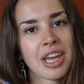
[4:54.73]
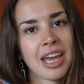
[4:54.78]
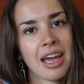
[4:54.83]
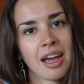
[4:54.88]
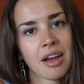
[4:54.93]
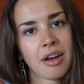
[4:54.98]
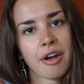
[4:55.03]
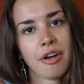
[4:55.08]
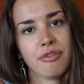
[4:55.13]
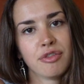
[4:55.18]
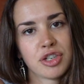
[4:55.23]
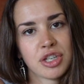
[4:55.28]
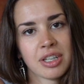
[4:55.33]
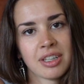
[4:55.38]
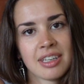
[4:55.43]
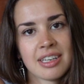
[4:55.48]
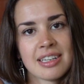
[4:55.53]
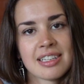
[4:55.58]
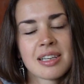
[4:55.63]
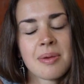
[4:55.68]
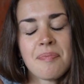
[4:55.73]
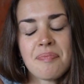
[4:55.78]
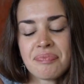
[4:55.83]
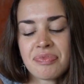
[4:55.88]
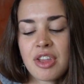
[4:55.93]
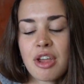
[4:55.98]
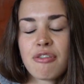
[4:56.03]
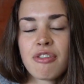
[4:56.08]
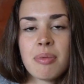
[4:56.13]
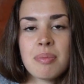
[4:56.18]
kick of chilies
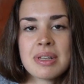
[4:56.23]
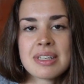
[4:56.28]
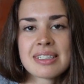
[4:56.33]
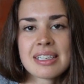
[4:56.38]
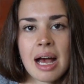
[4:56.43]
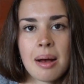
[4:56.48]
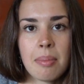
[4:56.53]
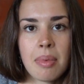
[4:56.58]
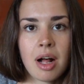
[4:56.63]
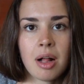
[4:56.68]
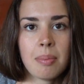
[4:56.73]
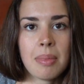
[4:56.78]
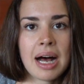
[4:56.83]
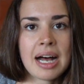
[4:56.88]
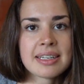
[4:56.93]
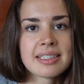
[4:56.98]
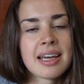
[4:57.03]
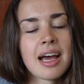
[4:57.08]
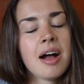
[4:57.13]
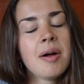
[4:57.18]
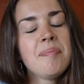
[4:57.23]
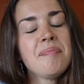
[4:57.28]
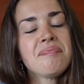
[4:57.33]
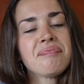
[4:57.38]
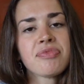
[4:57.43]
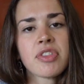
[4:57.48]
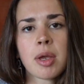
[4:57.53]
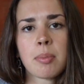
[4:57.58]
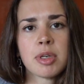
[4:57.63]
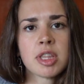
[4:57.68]
from the sambal matah,
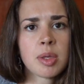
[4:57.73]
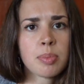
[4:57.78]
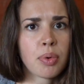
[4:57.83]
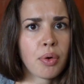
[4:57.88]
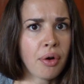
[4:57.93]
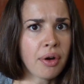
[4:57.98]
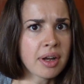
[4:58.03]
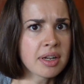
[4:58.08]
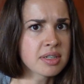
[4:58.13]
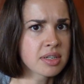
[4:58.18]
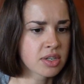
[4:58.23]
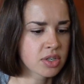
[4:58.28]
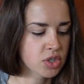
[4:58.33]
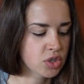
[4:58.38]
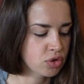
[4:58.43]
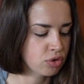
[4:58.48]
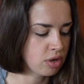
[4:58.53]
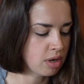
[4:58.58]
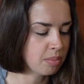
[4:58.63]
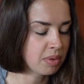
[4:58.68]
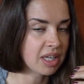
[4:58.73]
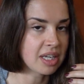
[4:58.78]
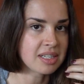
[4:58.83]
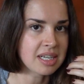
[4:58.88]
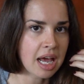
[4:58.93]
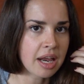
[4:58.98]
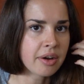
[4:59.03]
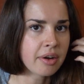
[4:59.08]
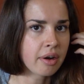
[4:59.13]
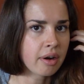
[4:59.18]
but the pork is extremely
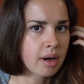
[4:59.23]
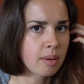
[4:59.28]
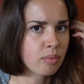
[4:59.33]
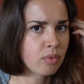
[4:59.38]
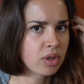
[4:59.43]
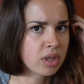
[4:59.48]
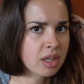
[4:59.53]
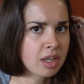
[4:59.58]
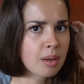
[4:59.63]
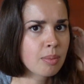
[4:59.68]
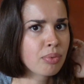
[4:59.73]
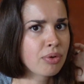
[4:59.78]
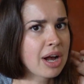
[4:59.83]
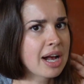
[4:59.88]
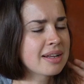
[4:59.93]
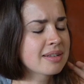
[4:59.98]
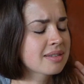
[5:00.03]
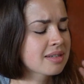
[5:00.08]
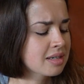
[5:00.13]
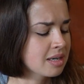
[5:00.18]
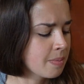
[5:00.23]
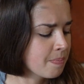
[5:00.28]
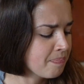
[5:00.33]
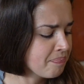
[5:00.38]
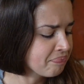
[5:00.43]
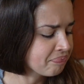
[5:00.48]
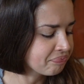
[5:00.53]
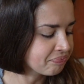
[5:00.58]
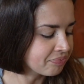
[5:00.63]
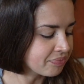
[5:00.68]
tender. I'm really impressed.
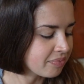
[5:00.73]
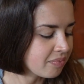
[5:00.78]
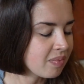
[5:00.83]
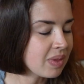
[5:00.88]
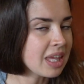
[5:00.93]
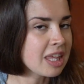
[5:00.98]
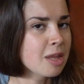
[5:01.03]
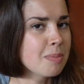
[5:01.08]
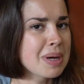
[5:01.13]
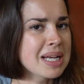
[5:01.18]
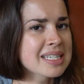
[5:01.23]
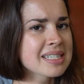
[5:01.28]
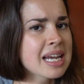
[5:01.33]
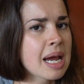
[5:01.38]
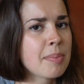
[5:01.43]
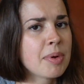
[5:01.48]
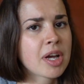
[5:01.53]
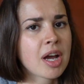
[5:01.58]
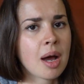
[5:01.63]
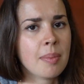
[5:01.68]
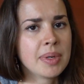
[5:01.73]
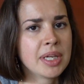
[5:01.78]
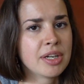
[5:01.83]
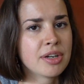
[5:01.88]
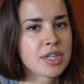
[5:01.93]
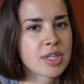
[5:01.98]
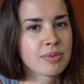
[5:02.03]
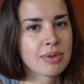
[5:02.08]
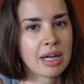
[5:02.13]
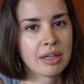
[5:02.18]
The best time to come
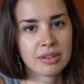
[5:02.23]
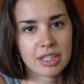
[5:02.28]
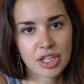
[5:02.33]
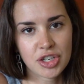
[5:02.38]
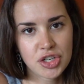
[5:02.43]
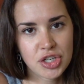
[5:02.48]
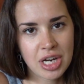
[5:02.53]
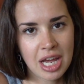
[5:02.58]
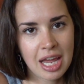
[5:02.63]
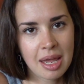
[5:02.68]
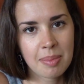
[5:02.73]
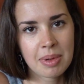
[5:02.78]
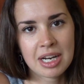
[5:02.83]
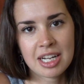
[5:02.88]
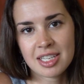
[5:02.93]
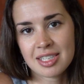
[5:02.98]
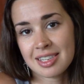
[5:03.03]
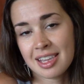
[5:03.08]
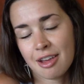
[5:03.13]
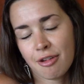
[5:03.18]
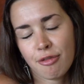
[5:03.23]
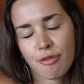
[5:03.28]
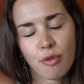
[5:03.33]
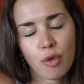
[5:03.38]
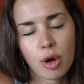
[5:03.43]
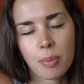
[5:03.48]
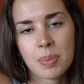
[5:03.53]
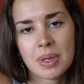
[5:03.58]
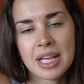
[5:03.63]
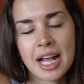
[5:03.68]
here is around lunchtime, and it's like
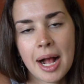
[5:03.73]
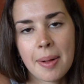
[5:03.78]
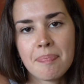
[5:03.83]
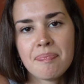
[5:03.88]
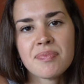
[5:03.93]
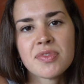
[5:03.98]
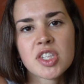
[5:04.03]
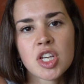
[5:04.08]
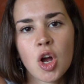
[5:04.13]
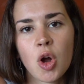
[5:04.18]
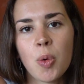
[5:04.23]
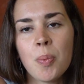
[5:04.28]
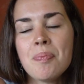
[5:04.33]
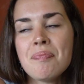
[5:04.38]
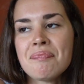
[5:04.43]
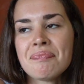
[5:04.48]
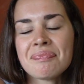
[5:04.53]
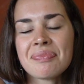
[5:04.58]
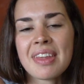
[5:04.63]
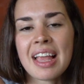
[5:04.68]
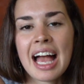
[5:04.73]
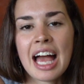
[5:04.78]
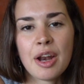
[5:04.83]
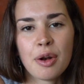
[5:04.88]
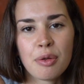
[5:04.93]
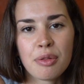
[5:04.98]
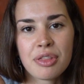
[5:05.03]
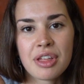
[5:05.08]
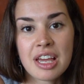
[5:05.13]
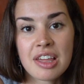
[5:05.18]
4 p.m. So I
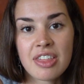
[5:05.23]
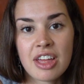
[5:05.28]
don't think